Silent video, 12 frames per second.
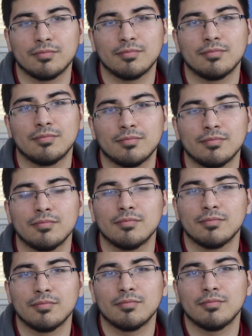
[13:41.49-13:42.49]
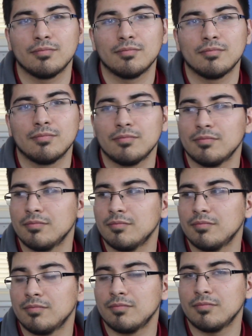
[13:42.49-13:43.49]

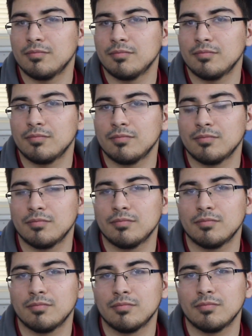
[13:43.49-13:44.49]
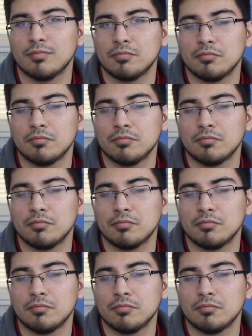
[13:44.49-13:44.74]
(not speaking)